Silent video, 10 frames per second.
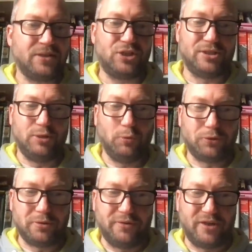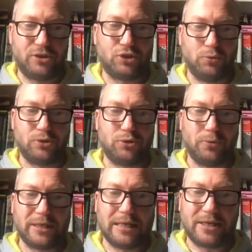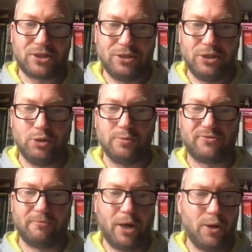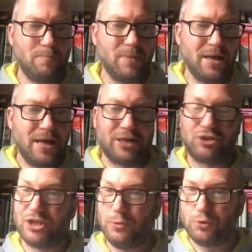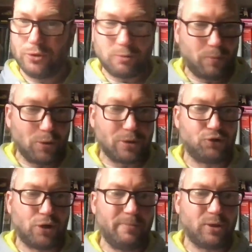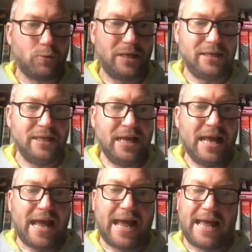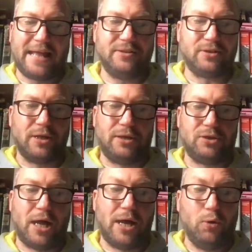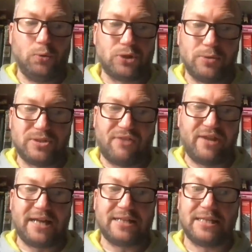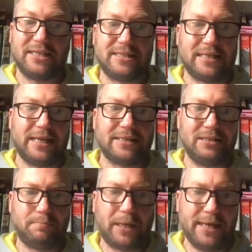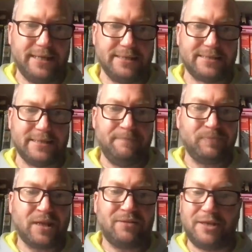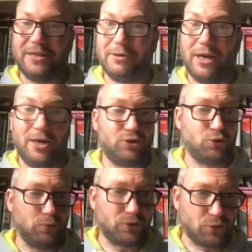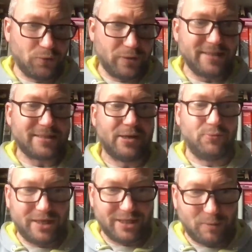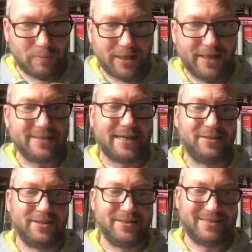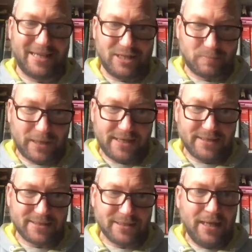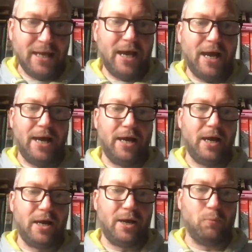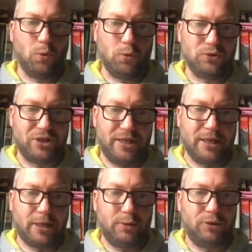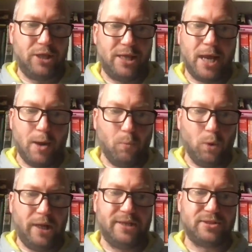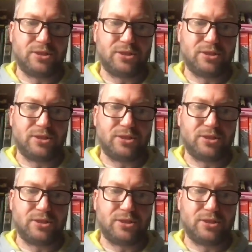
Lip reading: She's the author of a short story collection, News from Home, a children's book, Drama Queen, and also Sefi Atta, The Selected Plays. Then there are her short stories, her radio plays, and her stage plays. Her awards include the Wole